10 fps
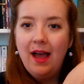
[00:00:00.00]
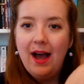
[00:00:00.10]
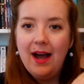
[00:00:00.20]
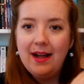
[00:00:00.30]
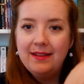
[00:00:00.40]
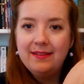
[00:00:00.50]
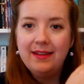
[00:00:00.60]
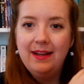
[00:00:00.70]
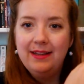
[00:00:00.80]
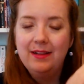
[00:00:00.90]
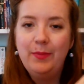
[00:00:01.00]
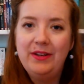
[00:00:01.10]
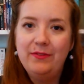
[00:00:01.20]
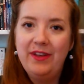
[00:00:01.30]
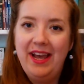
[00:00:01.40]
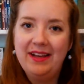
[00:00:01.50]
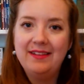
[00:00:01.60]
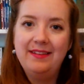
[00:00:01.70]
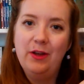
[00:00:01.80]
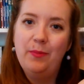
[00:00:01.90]
and a little bit of
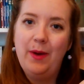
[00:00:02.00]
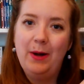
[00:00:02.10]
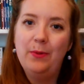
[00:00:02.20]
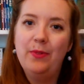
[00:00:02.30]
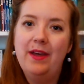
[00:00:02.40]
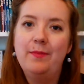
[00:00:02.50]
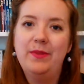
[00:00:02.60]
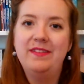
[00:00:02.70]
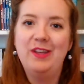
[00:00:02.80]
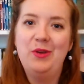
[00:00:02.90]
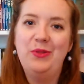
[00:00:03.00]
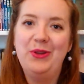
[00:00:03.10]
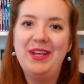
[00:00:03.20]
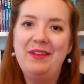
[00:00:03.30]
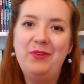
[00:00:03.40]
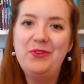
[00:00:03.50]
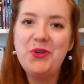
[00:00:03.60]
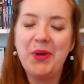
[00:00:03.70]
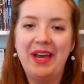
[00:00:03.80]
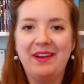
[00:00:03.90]
text about them, so that if you do
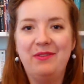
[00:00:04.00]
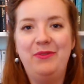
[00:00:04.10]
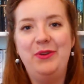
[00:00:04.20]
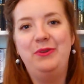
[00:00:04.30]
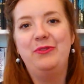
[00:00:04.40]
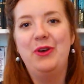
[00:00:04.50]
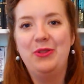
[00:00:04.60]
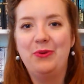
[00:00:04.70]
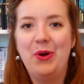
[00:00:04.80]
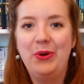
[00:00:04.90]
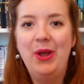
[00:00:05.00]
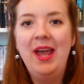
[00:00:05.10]
get confused further on,